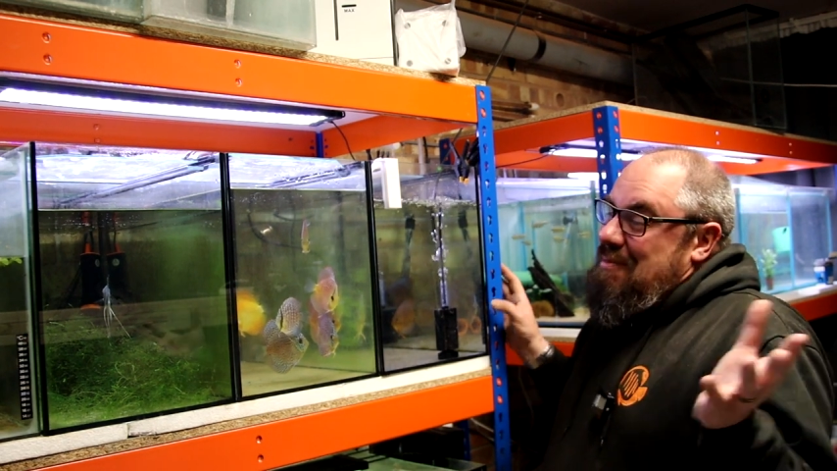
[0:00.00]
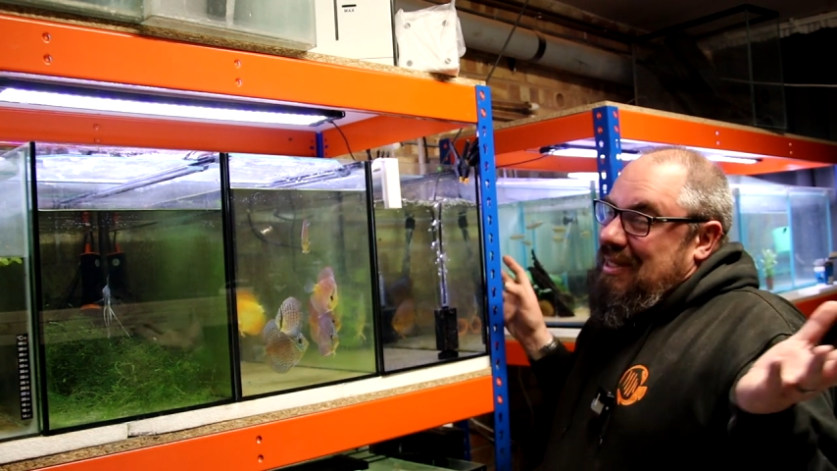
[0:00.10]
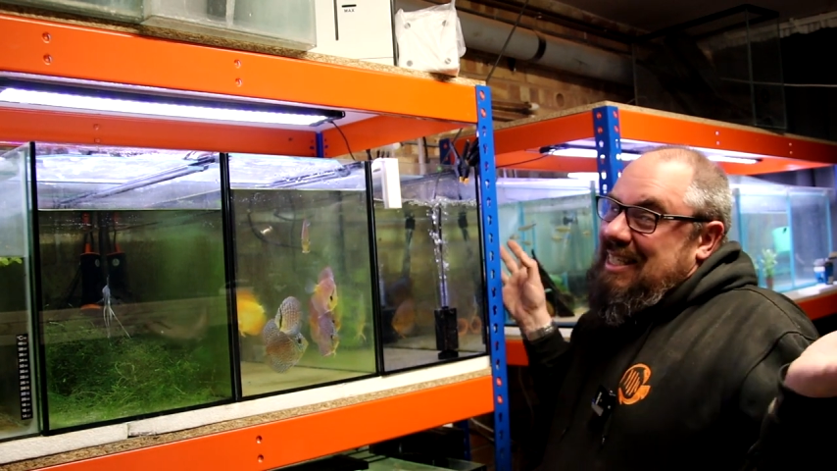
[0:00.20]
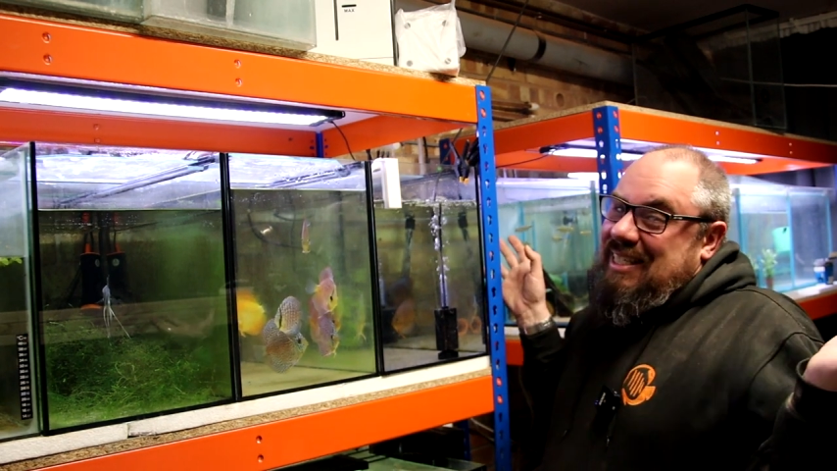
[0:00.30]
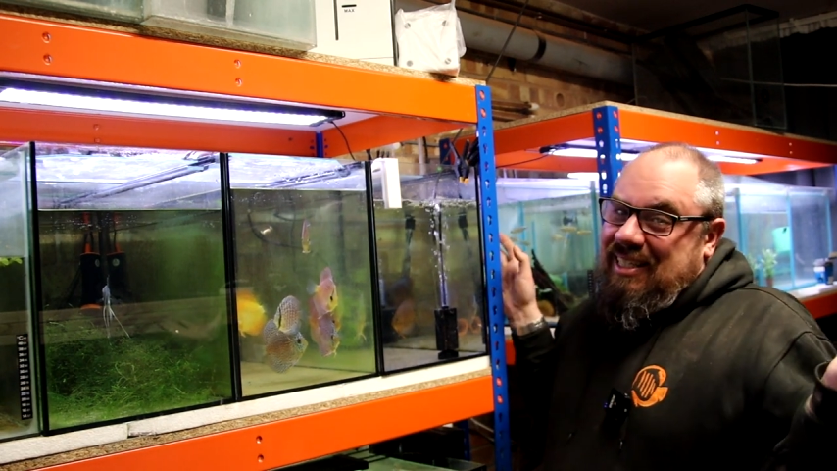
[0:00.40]

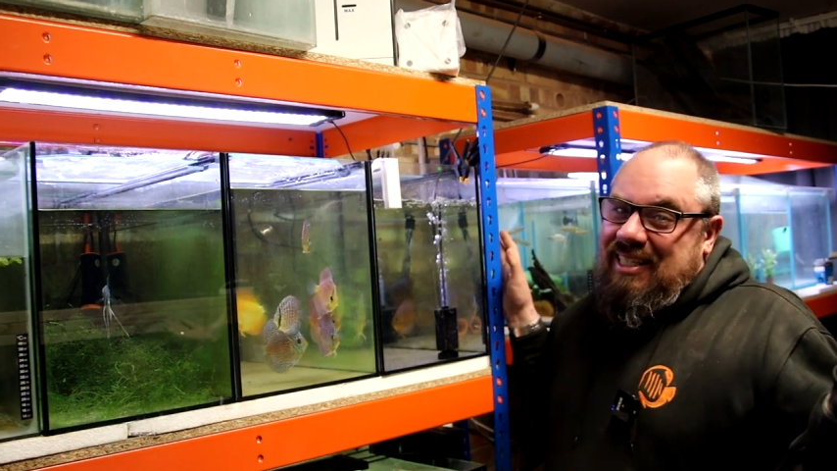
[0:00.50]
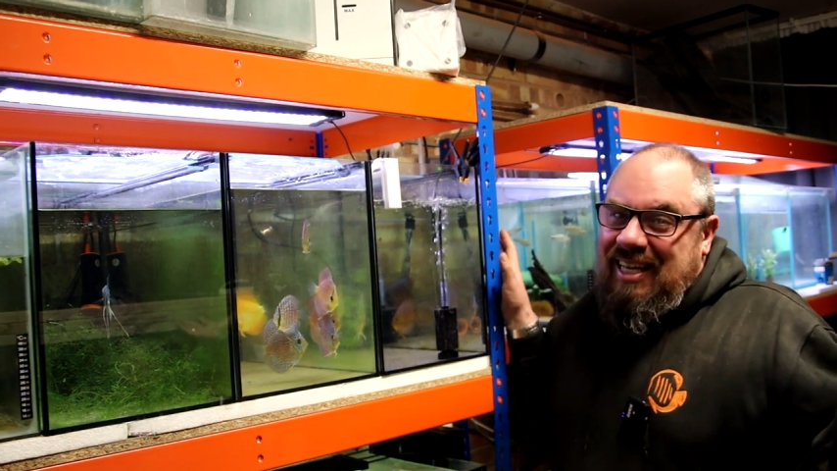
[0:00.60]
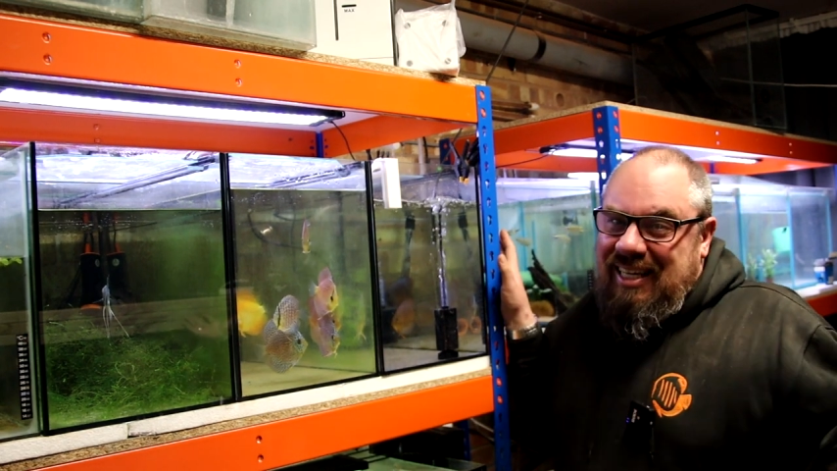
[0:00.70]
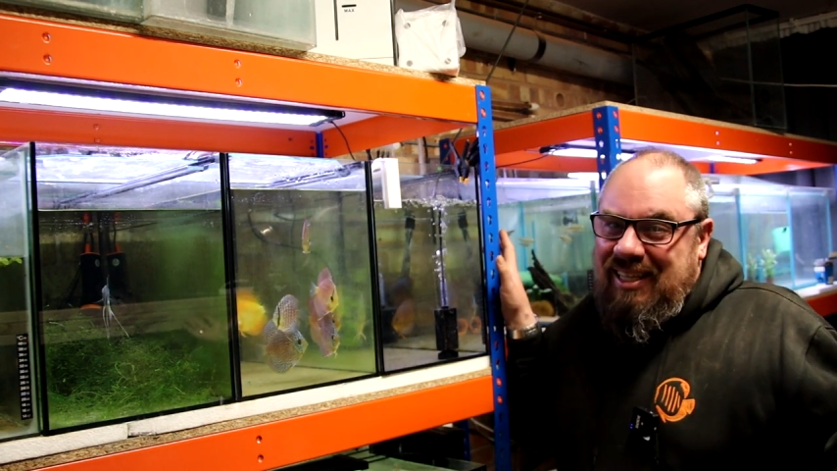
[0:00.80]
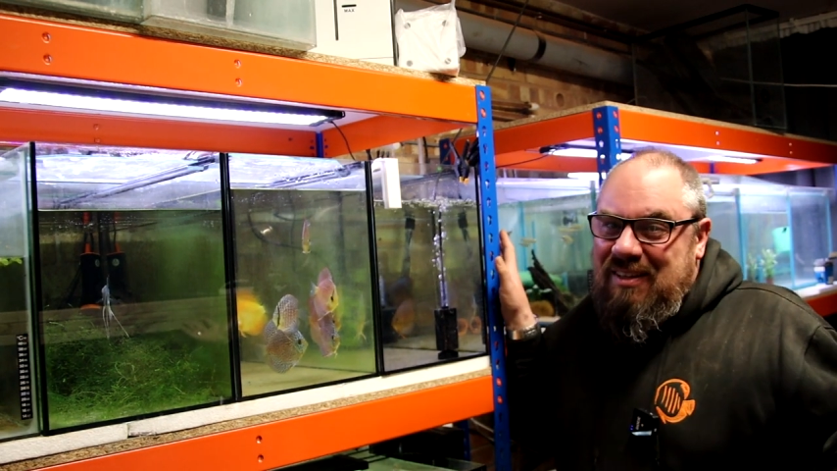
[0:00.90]
am a discus
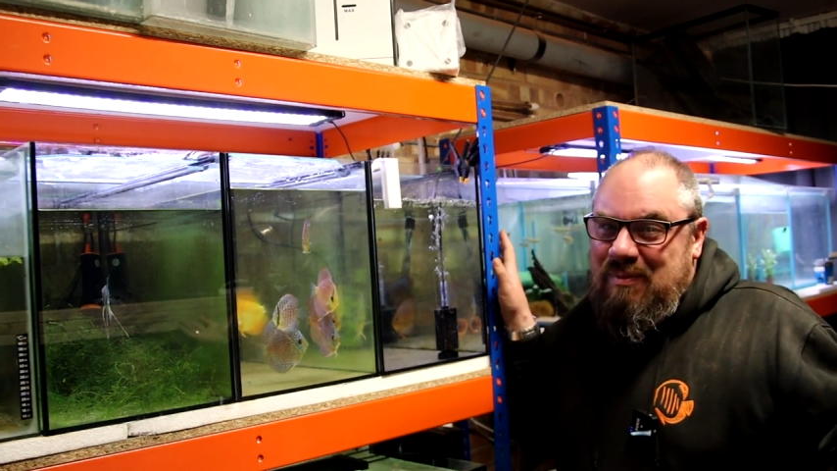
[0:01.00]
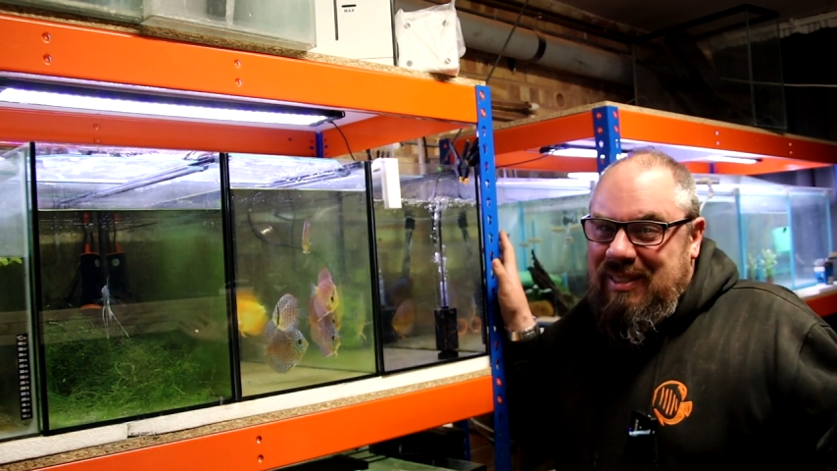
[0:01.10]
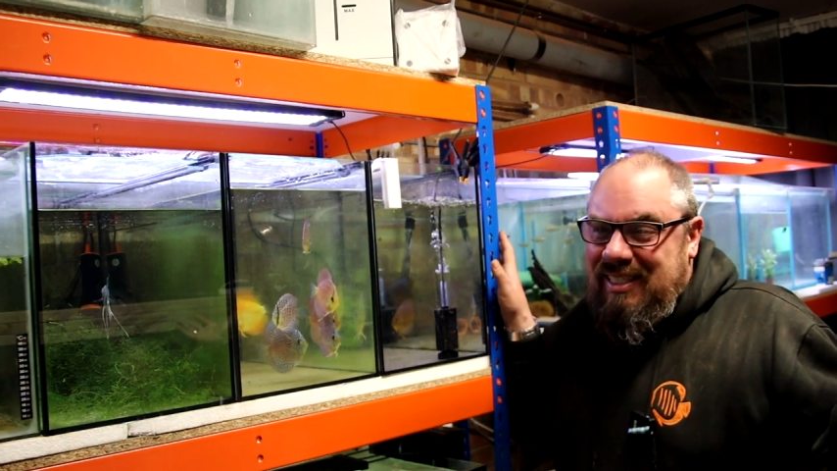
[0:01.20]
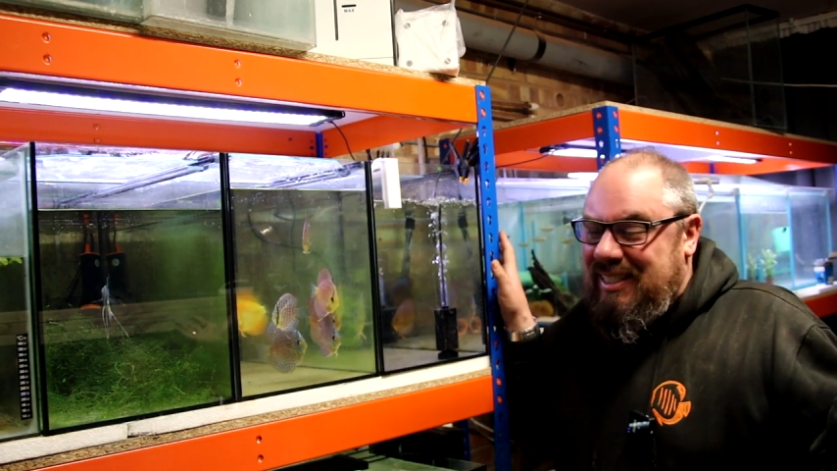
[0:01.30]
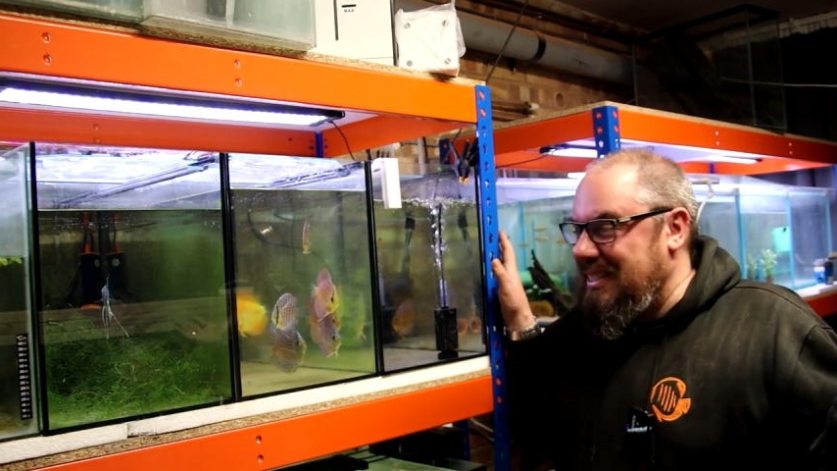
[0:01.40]
guy, I love
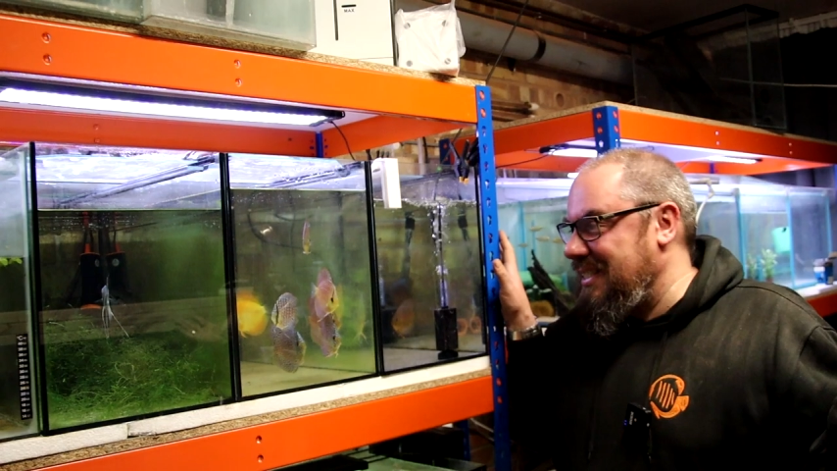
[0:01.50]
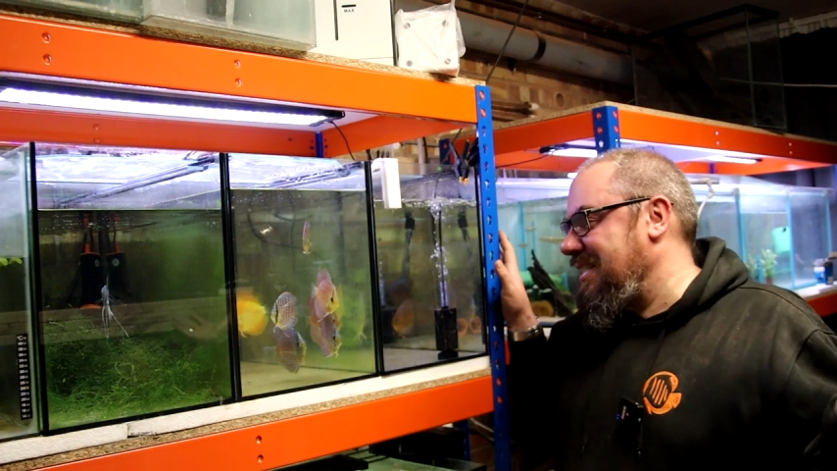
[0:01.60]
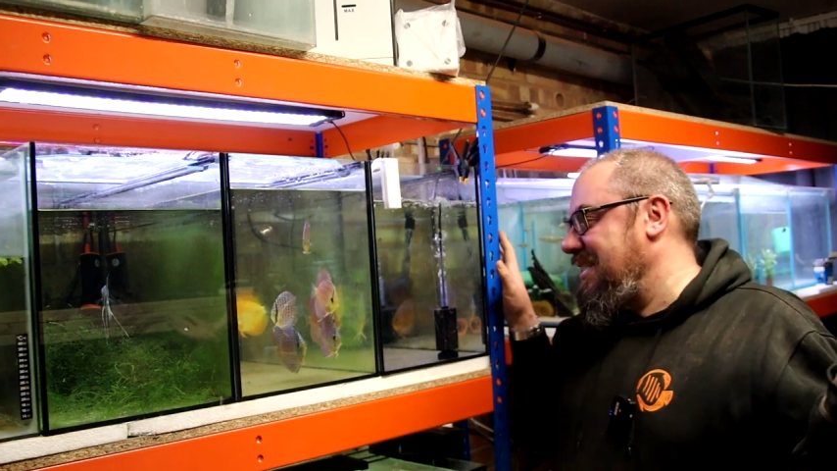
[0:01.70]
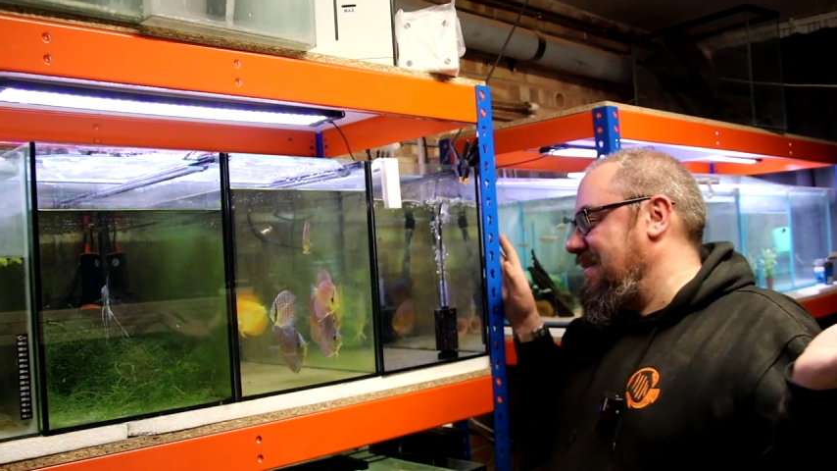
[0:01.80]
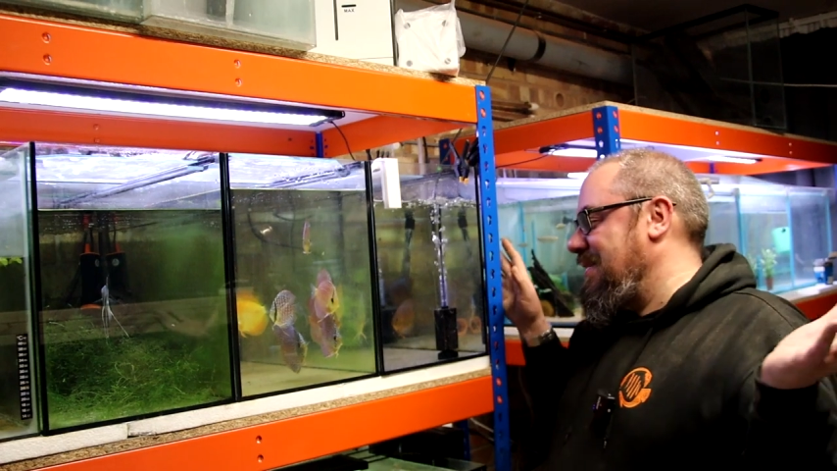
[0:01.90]
my discus.